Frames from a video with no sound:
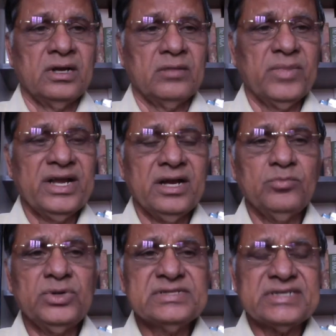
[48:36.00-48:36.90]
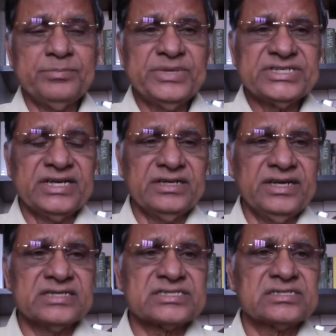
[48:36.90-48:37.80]
My humble submission
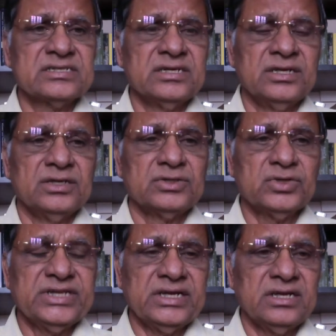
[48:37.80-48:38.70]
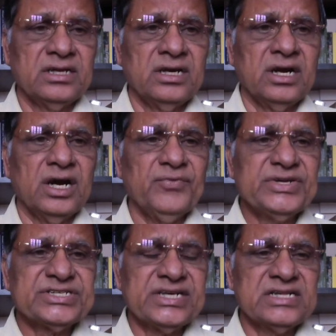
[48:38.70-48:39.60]
is to the
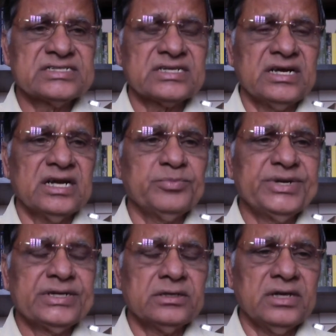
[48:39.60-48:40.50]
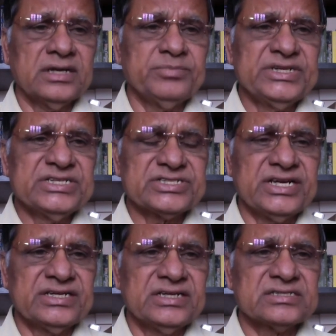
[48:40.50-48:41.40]
officials,
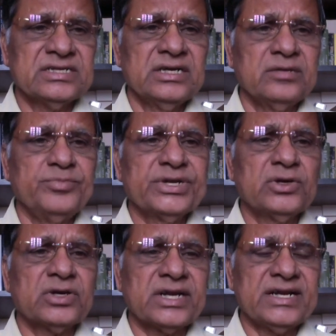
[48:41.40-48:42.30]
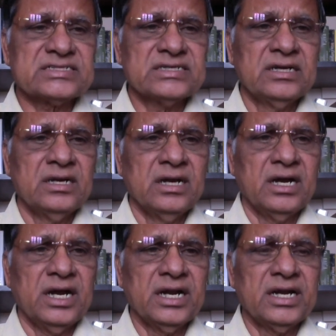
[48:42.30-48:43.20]
administrators, bureaucrats
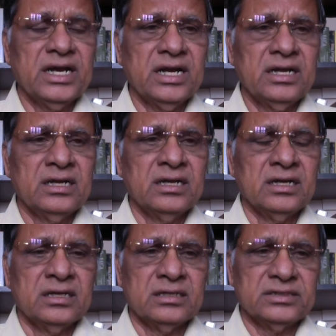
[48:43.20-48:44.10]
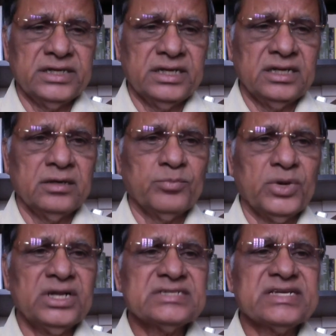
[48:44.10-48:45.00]
and the
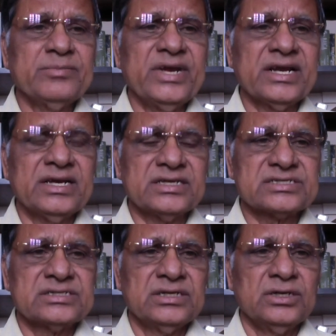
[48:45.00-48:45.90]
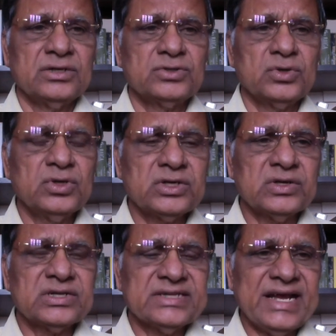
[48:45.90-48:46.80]
policy makers to look
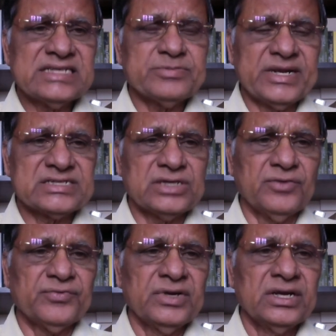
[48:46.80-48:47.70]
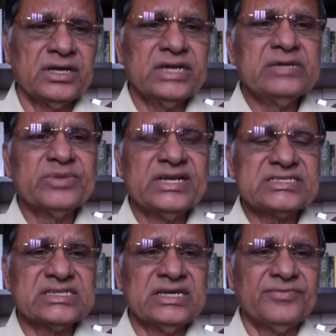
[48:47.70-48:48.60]
into the aspects of
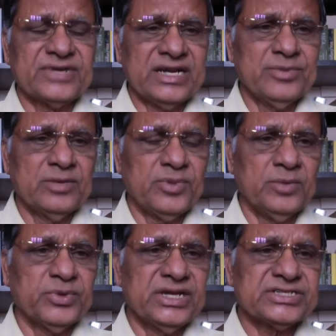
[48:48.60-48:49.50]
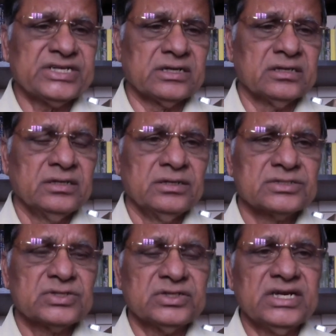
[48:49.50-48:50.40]
enumeration of tribal population
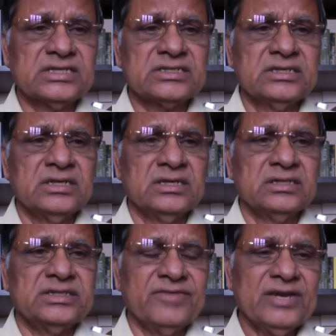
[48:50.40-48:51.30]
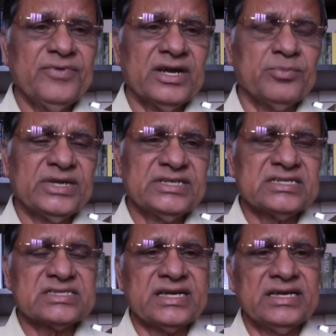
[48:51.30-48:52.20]
so that the welfare
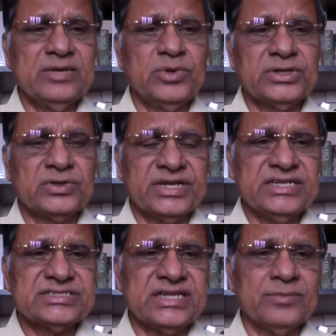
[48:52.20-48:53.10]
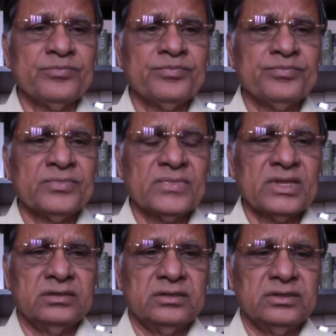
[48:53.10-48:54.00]
measures can able to reach them
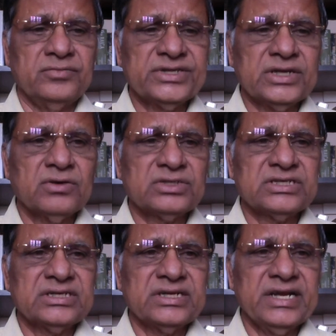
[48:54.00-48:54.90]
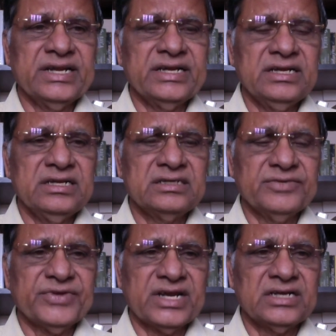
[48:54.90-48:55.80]
without any
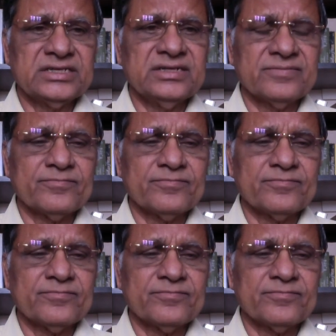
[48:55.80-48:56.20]
difficulty.